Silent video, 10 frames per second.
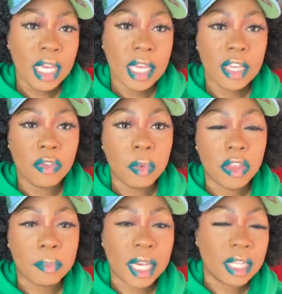is
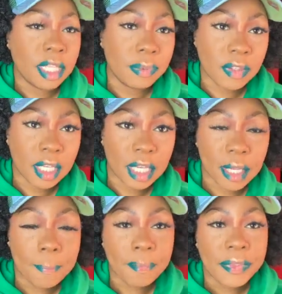with my
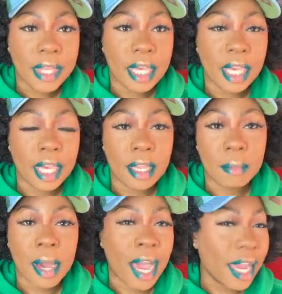lipstick
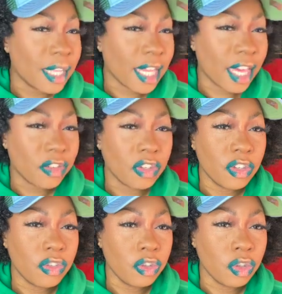and my eyelashes.